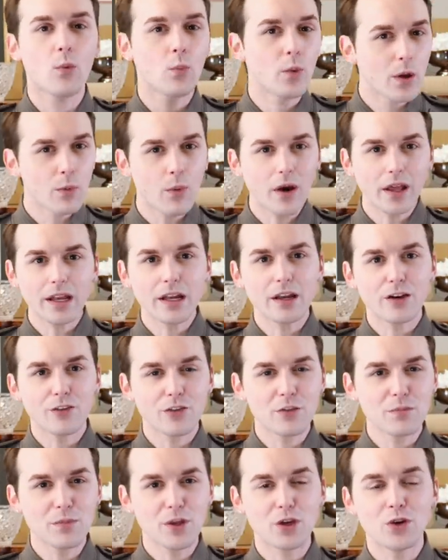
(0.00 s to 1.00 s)
We want to hear
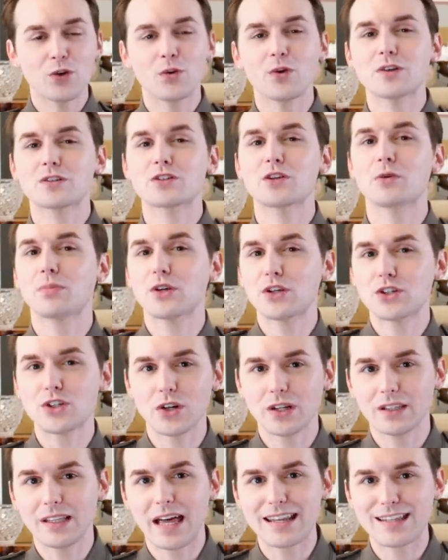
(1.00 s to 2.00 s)
from you, so be
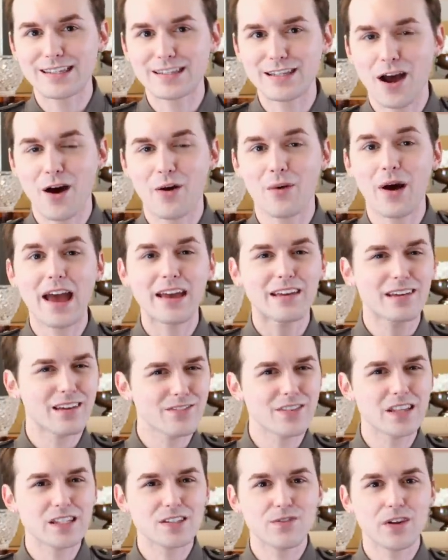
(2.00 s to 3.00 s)
sure to let us know and
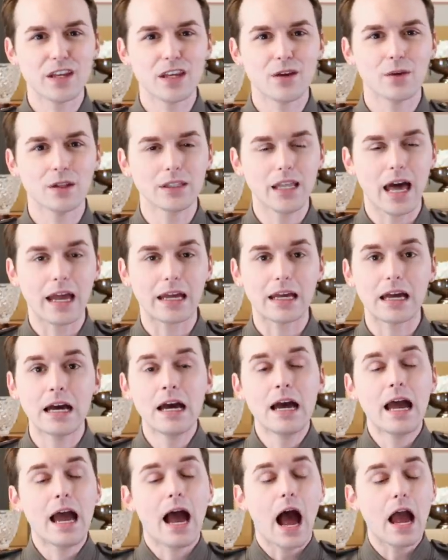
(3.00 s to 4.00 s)
give this video a like.
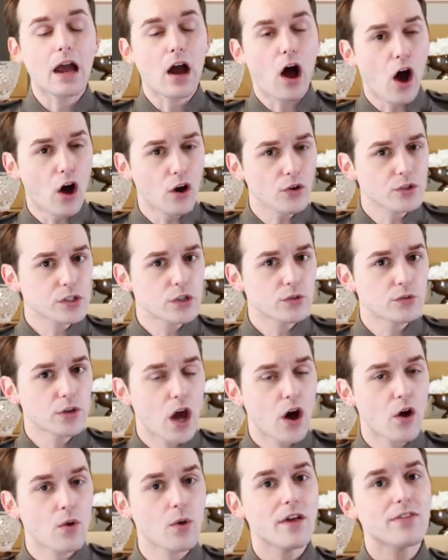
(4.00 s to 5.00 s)
I also
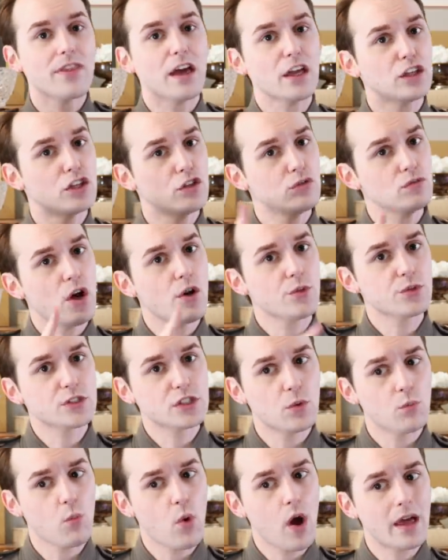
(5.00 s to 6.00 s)
know that you know
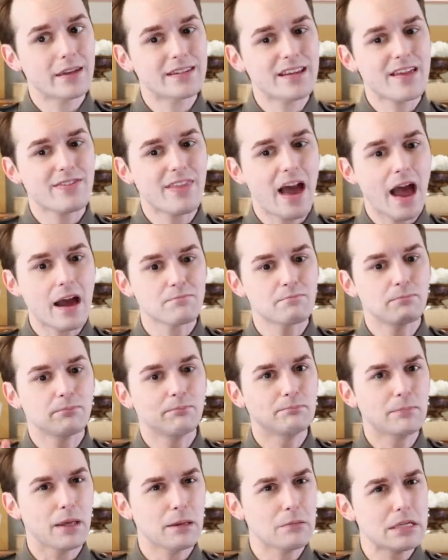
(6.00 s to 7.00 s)
someone that
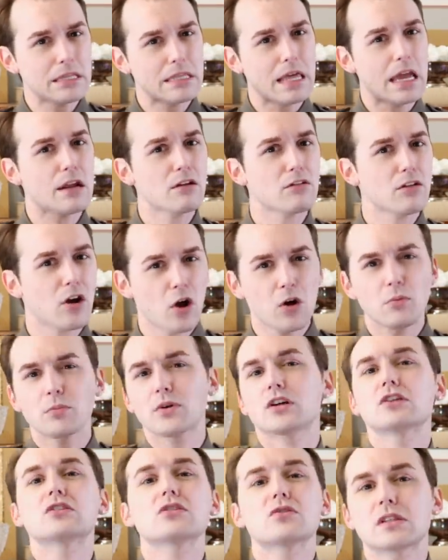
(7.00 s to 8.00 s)
maybe they home
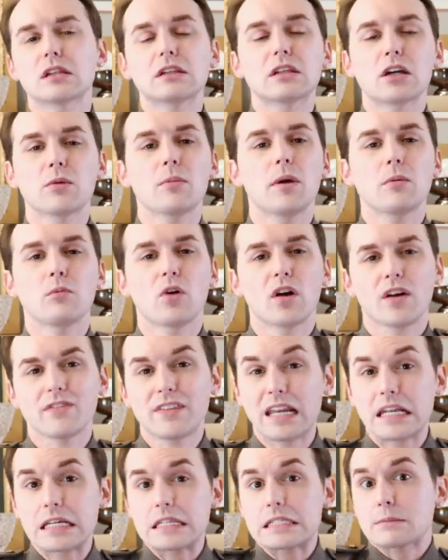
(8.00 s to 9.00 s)
could use a little bit more of
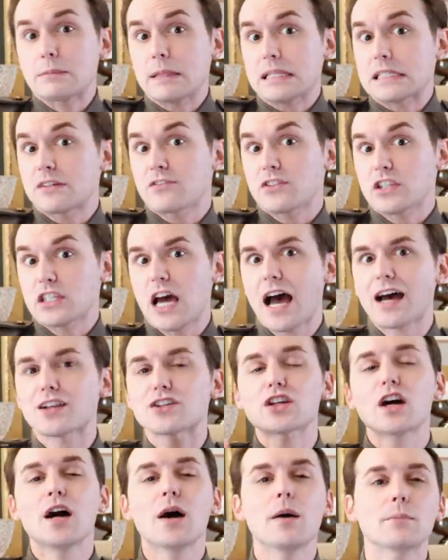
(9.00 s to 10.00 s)
that expensive
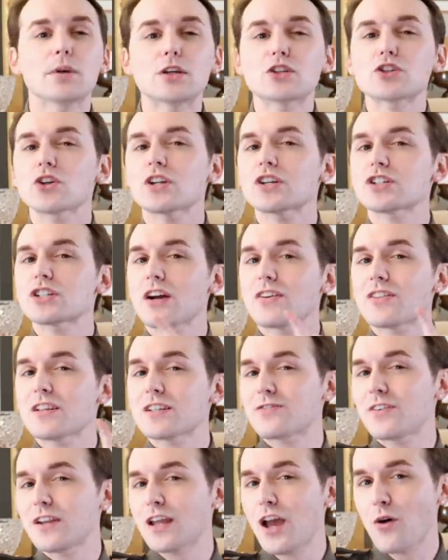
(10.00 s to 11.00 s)
touch, be sure to share
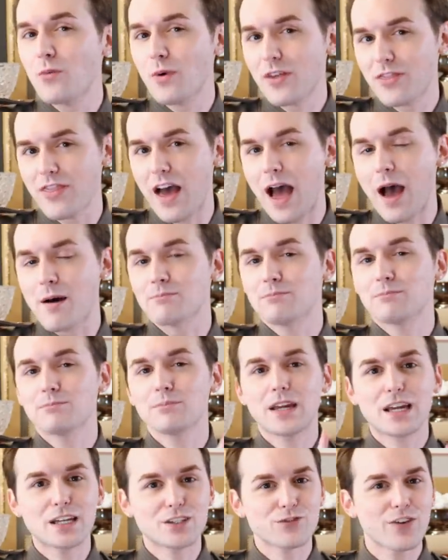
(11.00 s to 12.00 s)
this video with them
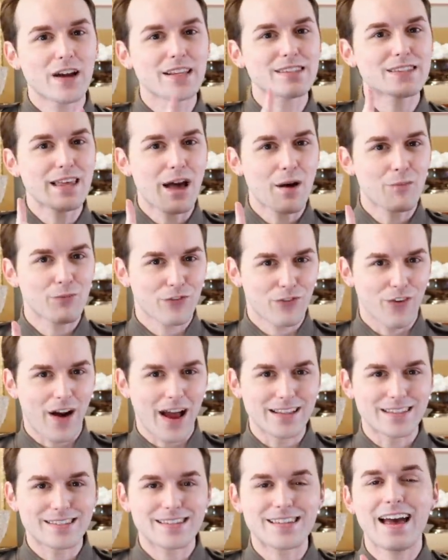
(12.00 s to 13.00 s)
because friends help
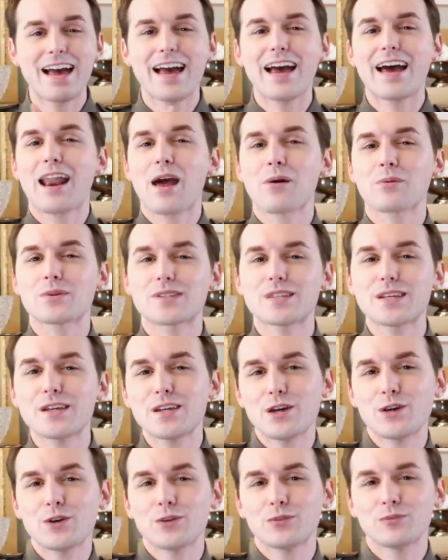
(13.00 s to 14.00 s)
friends. And I will
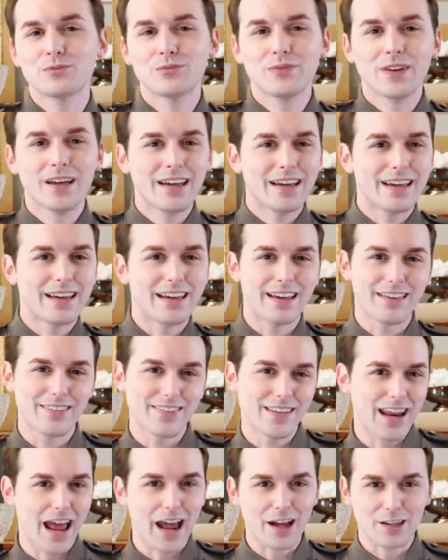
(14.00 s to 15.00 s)
see you
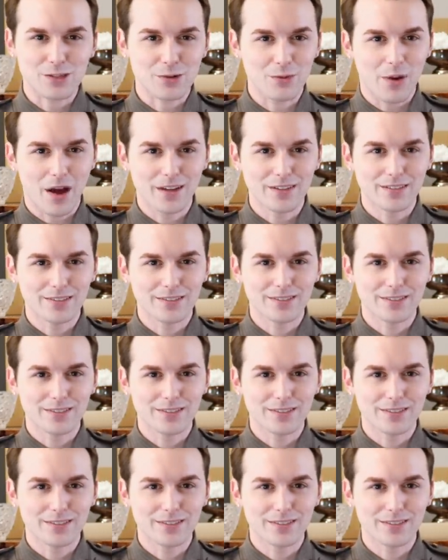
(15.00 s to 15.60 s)
in the next one.